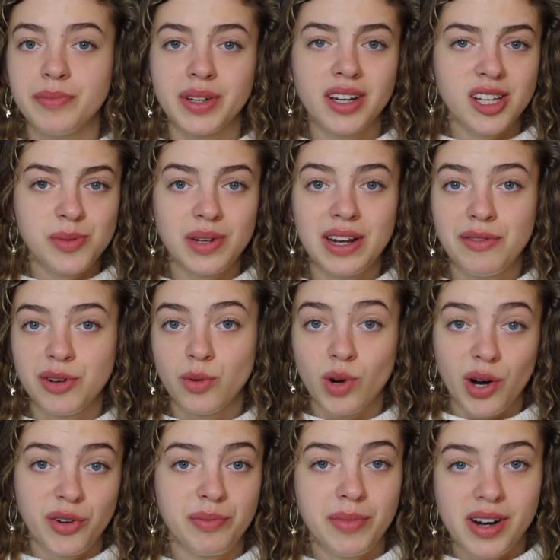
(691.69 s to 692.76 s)
Because we live in a
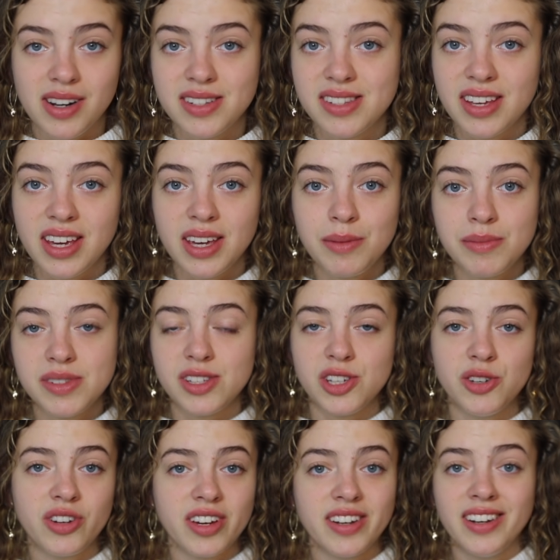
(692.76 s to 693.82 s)
world of mark schemes,
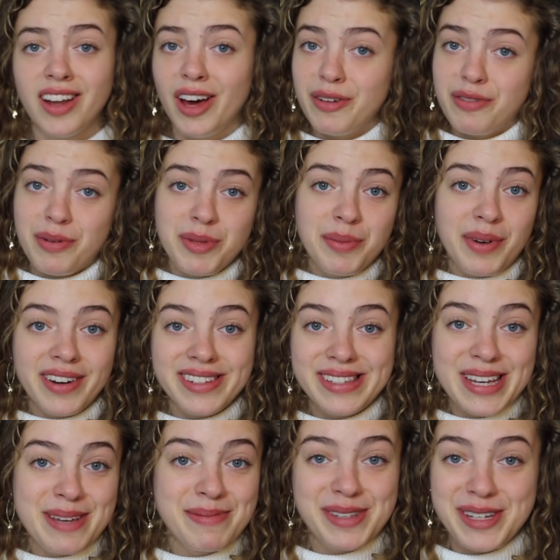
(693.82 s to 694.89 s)
you can learn from the mark
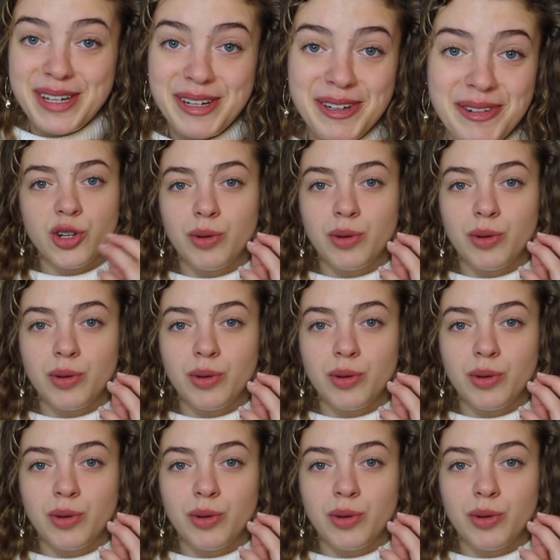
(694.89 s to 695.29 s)
schemes too.